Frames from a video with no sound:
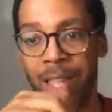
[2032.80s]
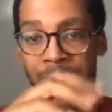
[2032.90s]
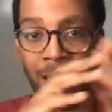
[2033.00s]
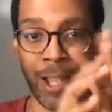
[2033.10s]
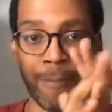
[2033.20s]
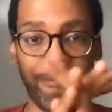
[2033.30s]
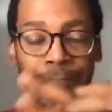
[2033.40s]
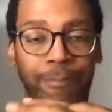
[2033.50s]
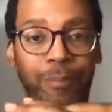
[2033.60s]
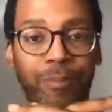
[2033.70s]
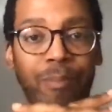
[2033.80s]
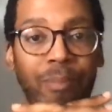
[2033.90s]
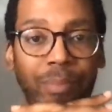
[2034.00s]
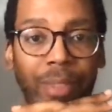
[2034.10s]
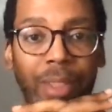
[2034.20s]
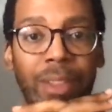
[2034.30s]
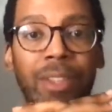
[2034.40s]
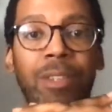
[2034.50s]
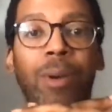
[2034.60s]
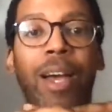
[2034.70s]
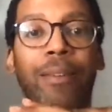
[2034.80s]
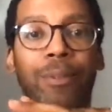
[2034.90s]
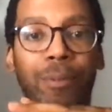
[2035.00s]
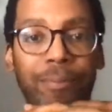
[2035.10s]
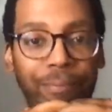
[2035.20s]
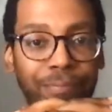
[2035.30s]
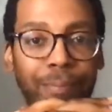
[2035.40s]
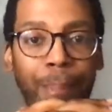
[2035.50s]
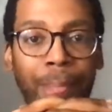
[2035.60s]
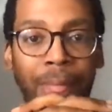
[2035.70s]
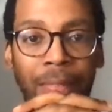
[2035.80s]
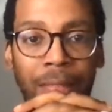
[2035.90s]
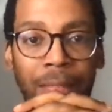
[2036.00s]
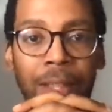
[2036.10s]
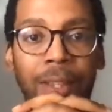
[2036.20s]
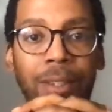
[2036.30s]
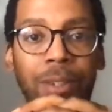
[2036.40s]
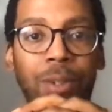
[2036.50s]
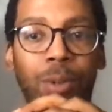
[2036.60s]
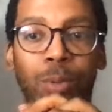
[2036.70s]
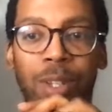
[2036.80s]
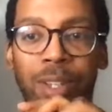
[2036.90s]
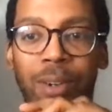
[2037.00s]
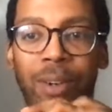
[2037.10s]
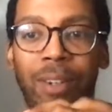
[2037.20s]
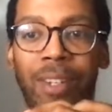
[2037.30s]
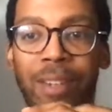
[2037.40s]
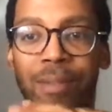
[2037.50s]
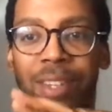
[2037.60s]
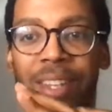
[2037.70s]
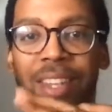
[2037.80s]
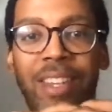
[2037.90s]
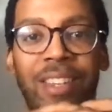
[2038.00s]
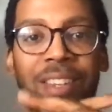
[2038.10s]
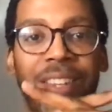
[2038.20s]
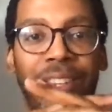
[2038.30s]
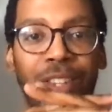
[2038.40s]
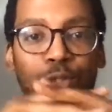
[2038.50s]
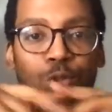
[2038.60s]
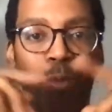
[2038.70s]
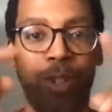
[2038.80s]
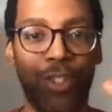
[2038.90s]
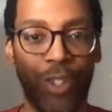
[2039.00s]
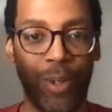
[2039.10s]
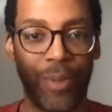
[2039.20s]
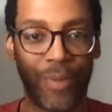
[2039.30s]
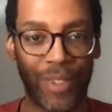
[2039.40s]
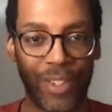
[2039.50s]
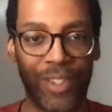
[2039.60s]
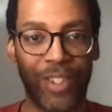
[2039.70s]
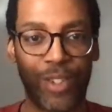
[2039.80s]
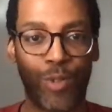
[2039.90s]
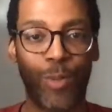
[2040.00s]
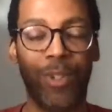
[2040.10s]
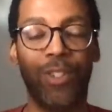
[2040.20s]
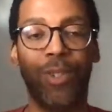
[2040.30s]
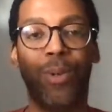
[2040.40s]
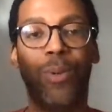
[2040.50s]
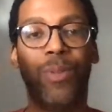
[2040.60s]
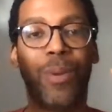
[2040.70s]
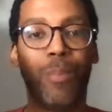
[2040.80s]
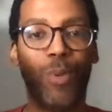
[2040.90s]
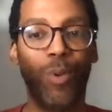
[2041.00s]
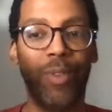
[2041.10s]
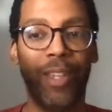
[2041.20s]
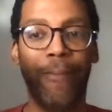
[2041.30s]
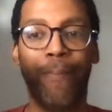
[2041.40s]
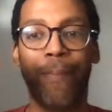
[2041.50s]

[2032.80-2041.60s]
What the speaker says: And you have to. We are living in the Truman Show. This is the Truman Show, the movie